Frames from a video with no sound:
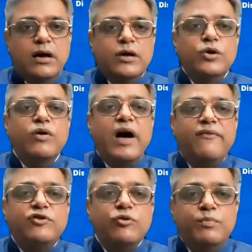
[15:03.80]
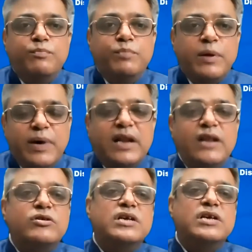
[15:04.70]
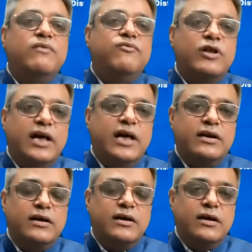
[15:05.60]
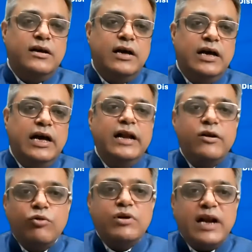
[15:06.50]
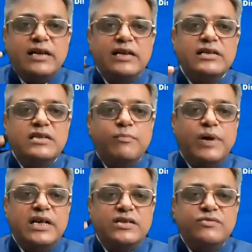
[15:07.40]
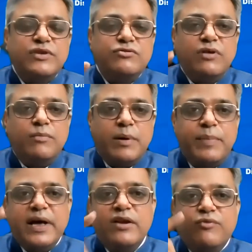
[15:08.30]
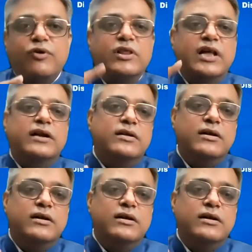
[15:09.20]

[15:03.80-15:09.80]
You have to prepare yourself for that. And Rotaract is the place which will prepare you for that.